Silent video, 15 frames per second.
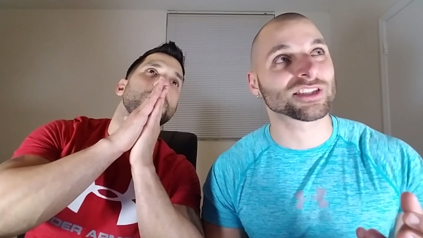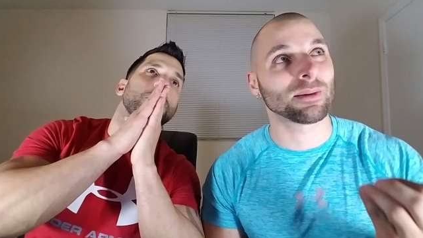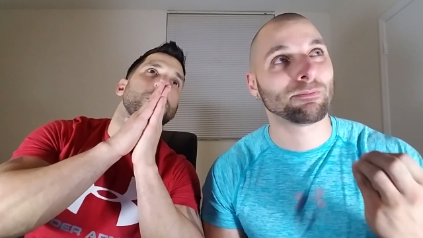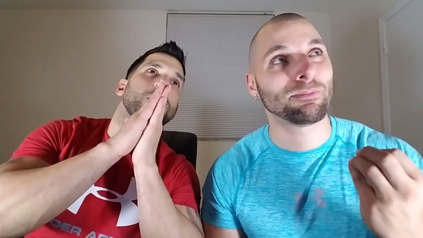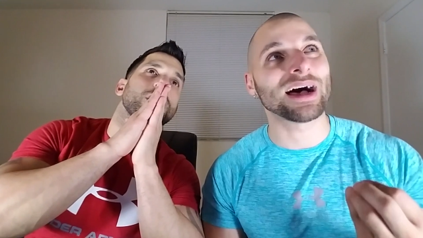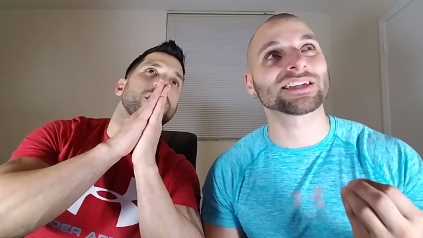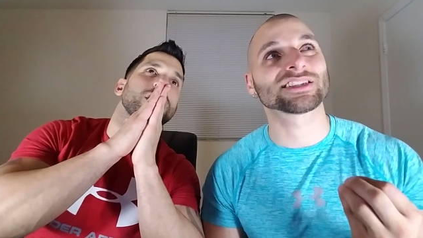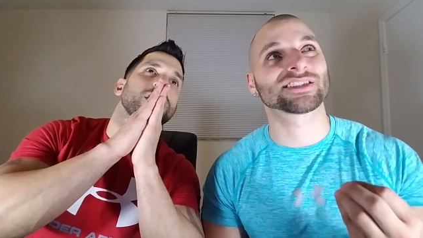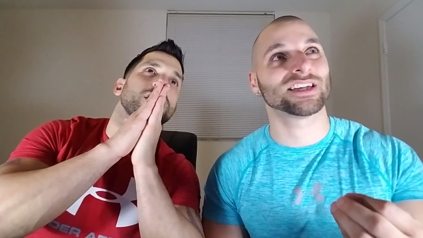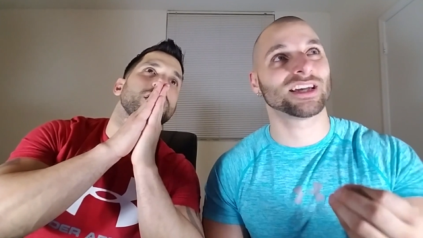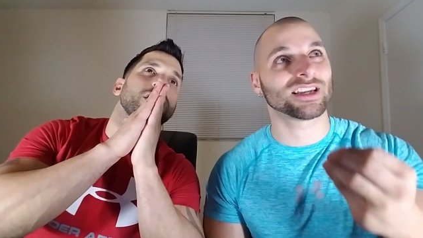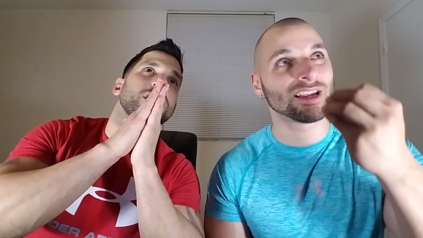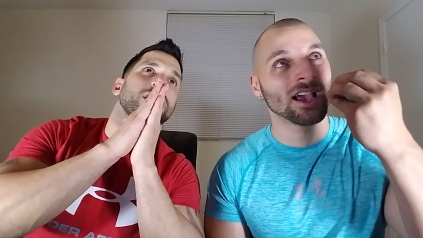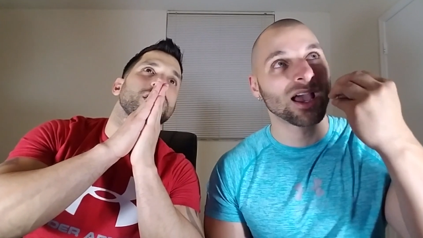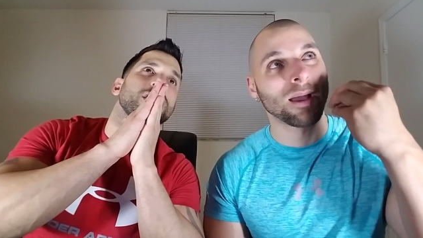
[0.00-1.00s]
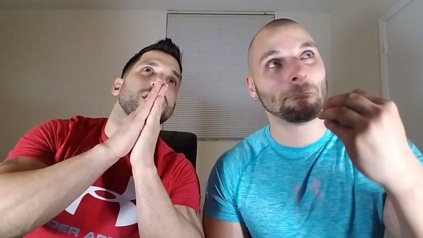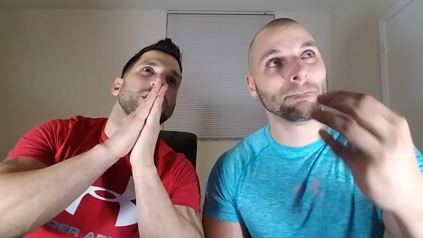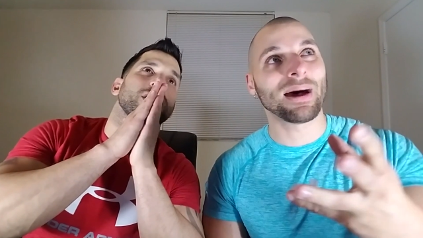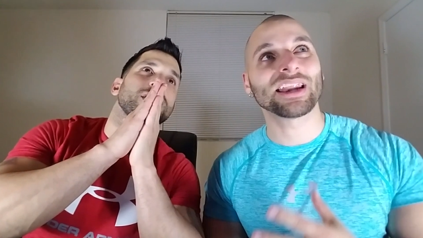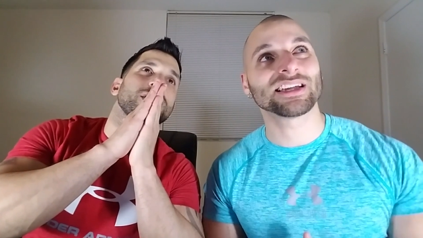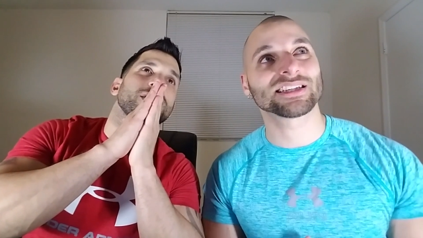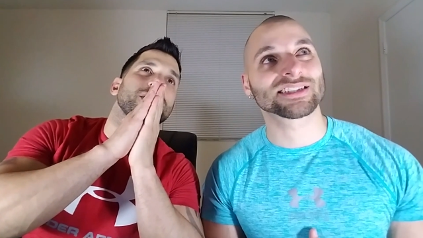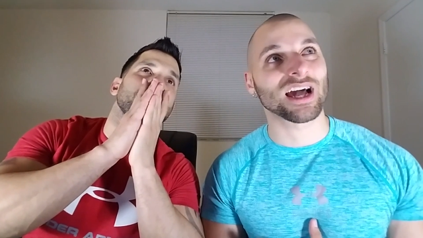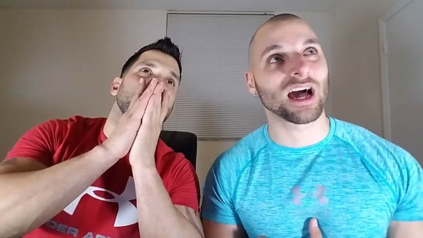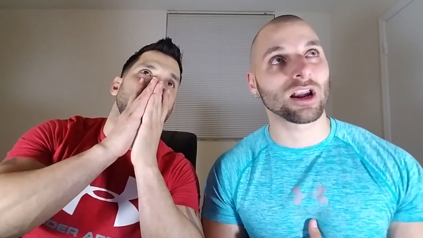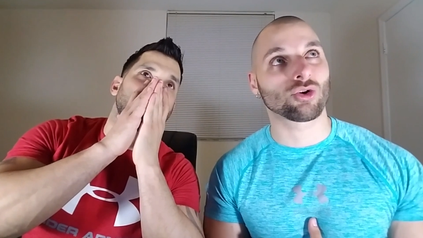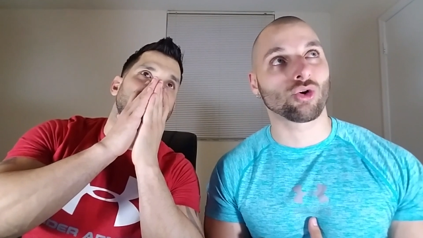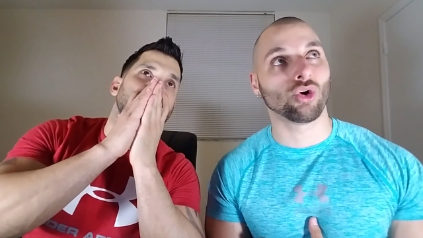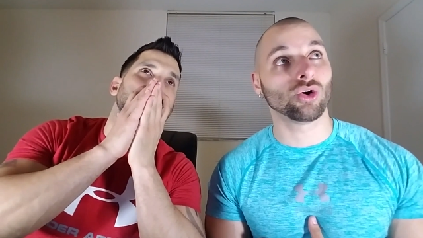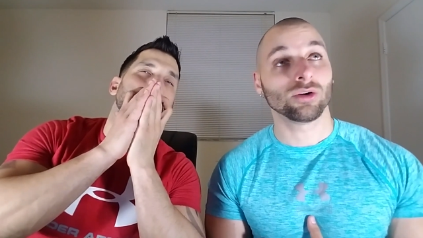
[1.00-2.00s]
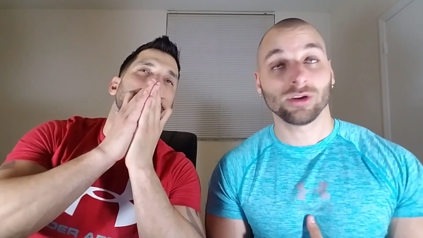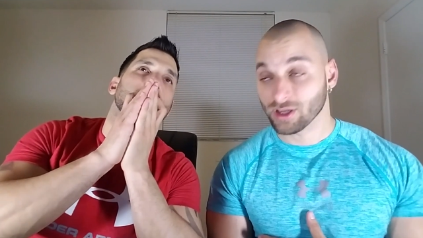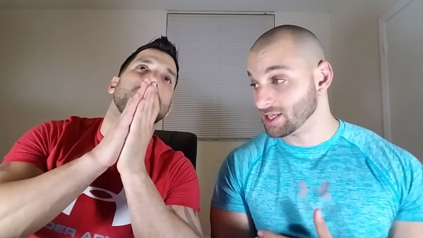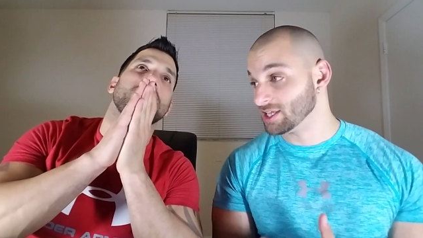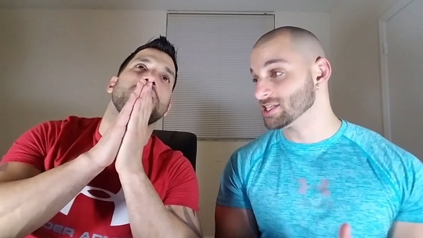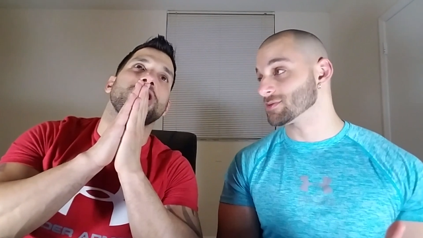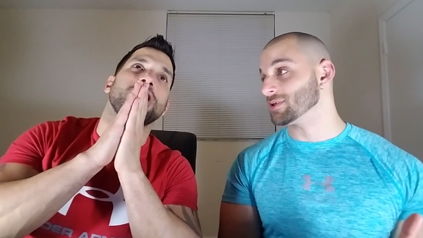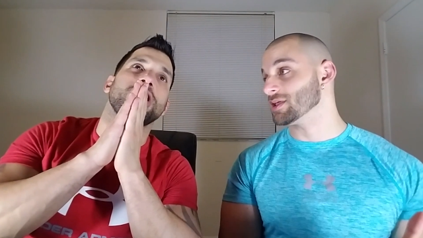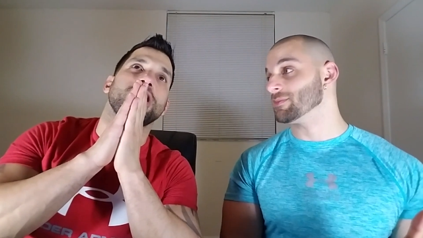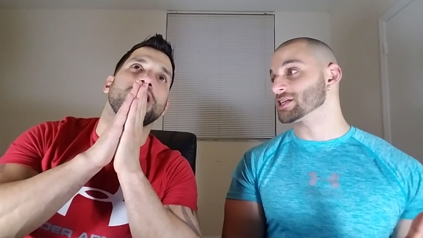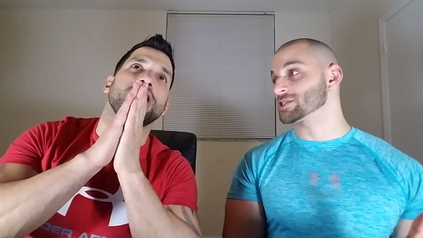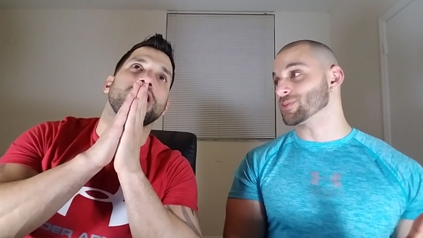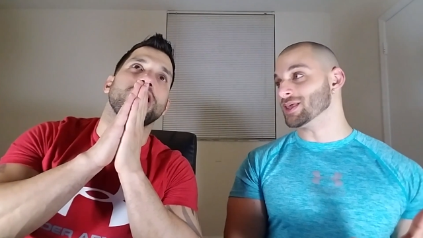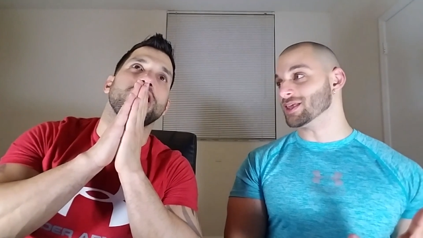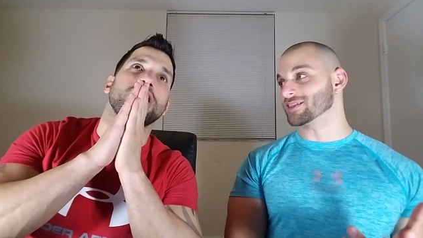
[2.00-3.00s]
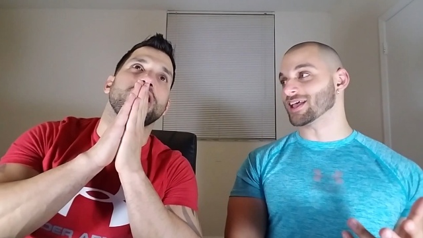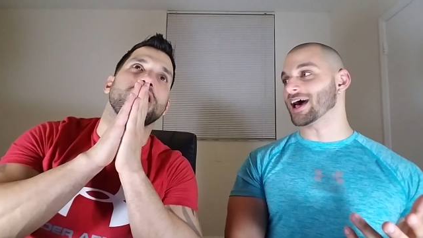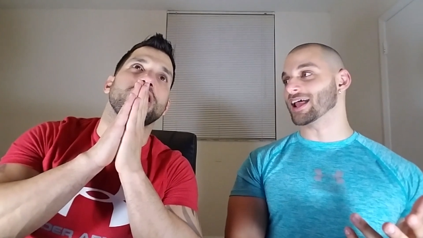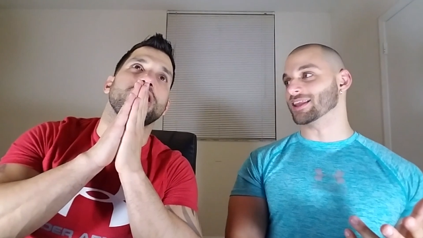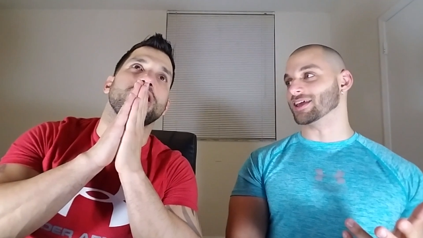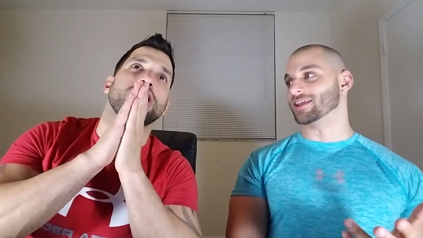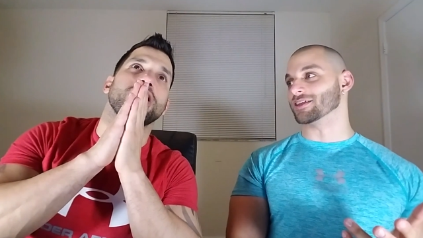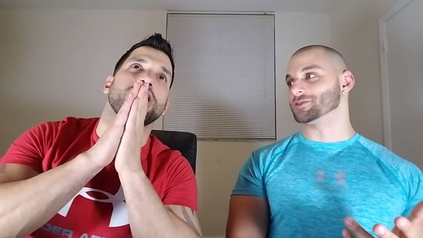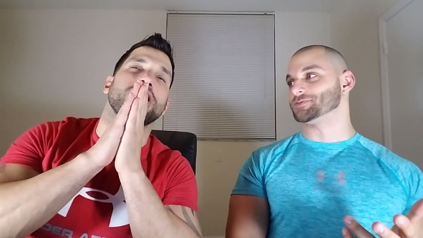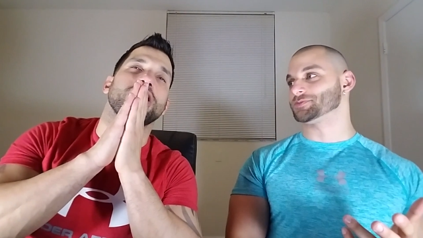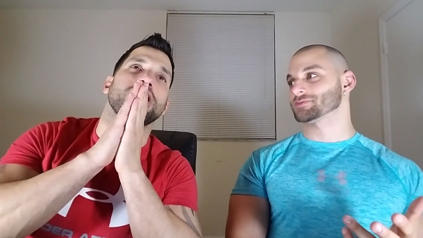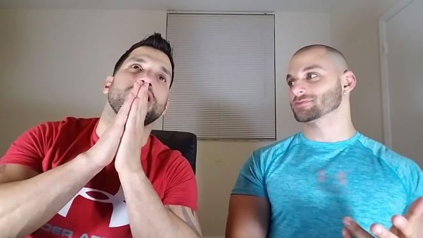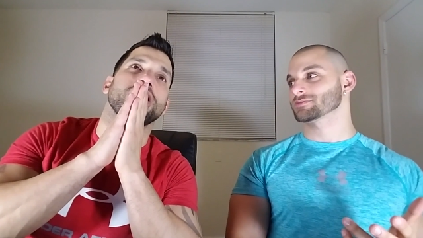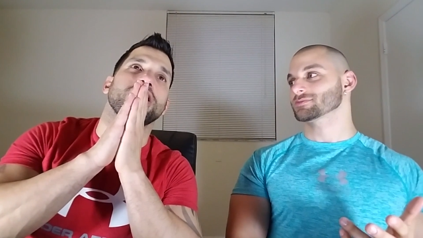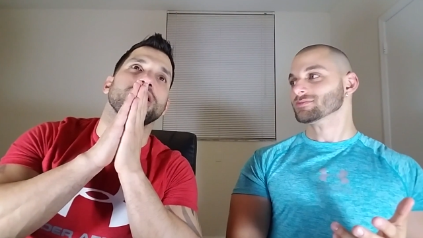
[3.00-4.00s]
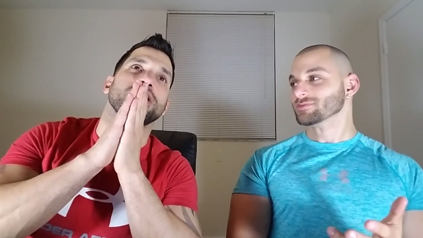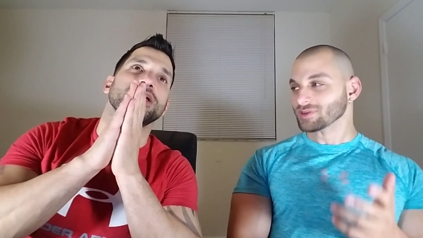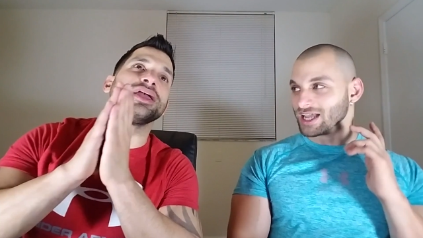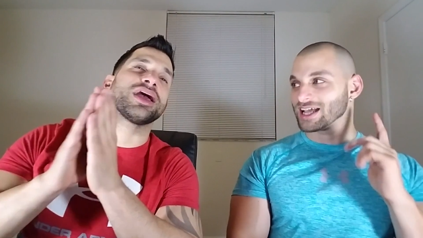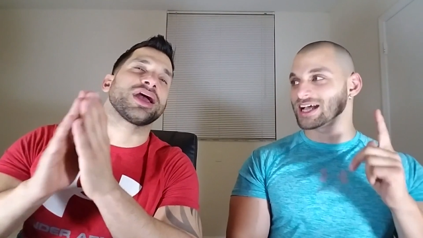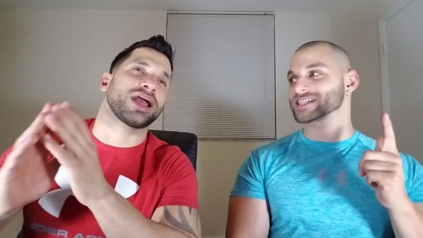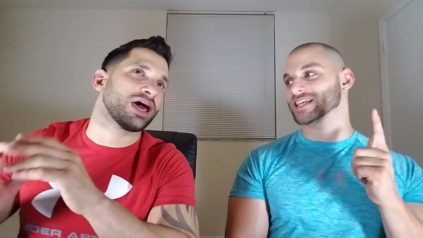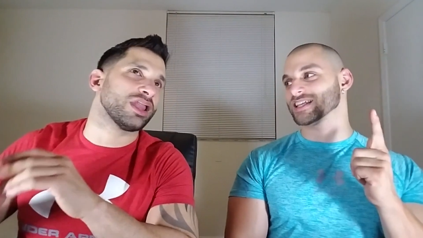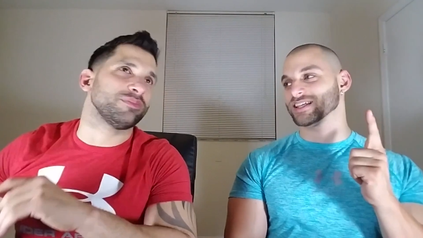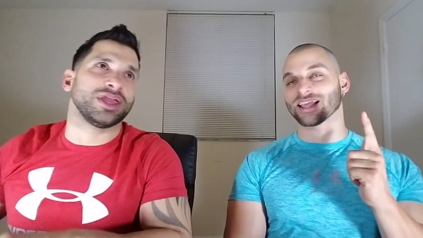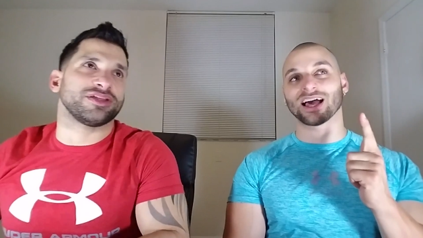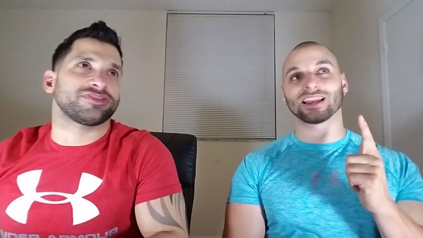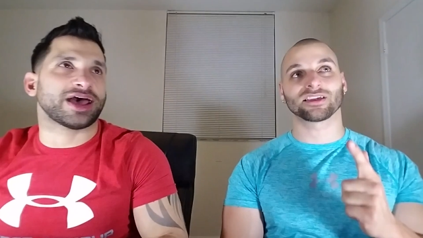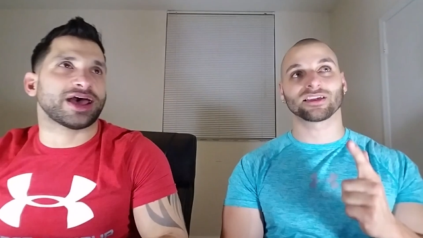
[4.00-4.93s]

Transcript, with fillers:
Speaker 1: Sebastian Maniscalco. Oh. He must be Italian. He that's an Italian.